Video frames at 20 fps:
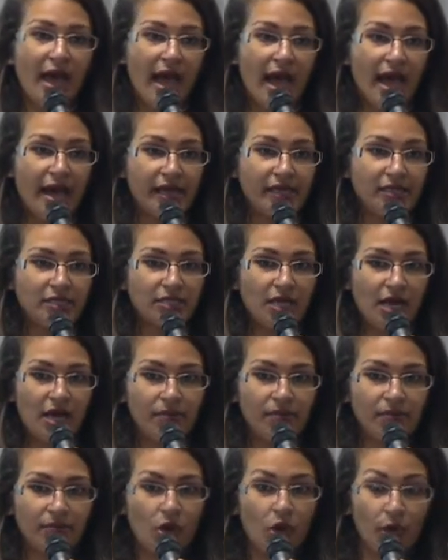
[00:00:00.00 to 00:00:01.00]
And
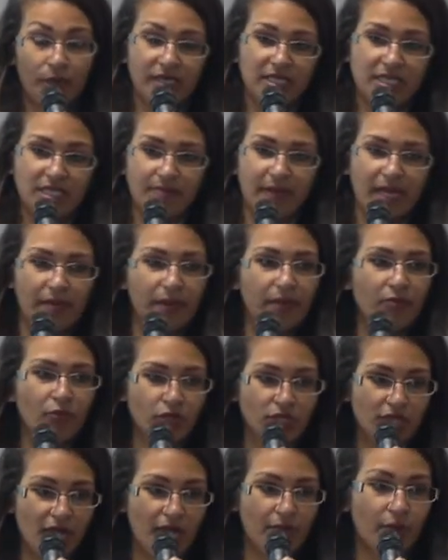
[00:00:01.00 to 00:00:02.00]
I'm hoping to spend a bit
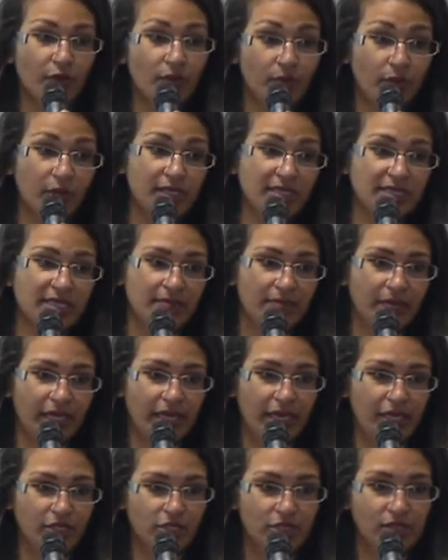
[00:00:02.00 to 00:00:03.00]
more time on the policy
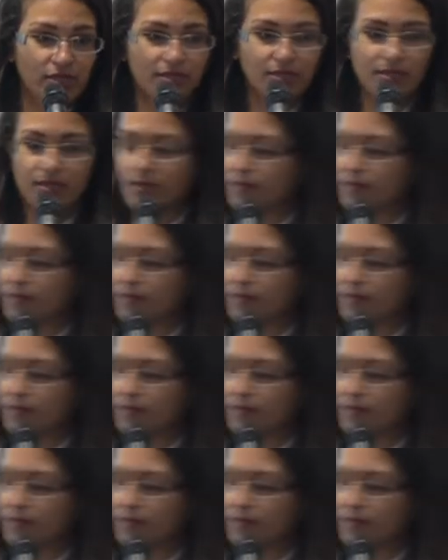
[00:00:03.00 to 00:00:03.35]
implications.